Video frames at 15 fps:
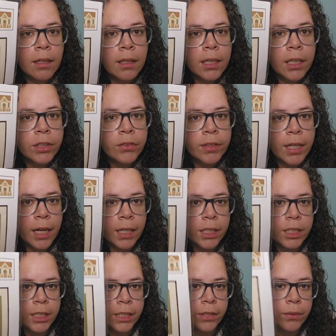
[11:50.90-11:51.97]
Country
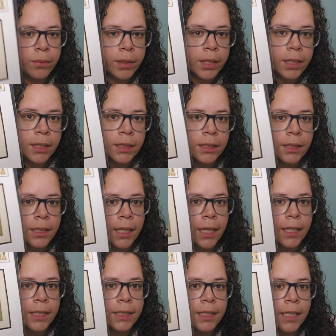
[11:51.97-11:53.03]
Cottage Needleworks,
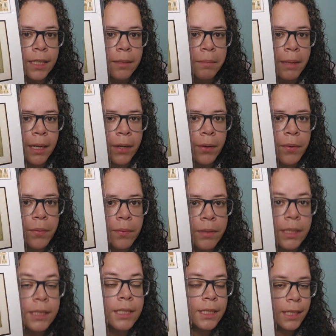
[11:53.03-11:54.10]
and it's in the meadow.
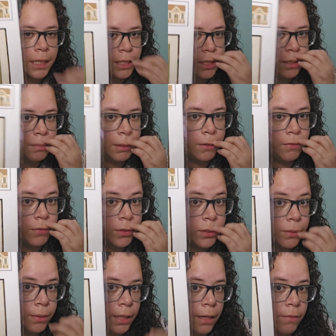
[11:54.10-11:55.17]
This is actually my
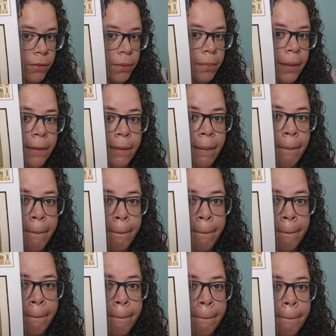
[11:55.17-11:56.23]
first one ever by them.
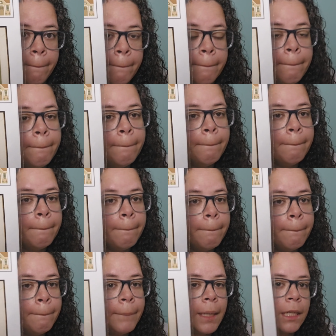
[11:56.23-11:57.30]

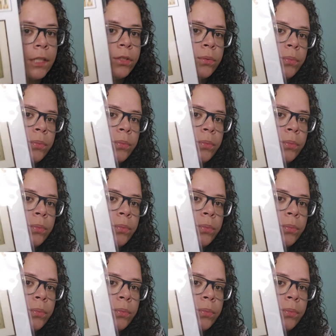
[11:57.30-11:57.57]
And it's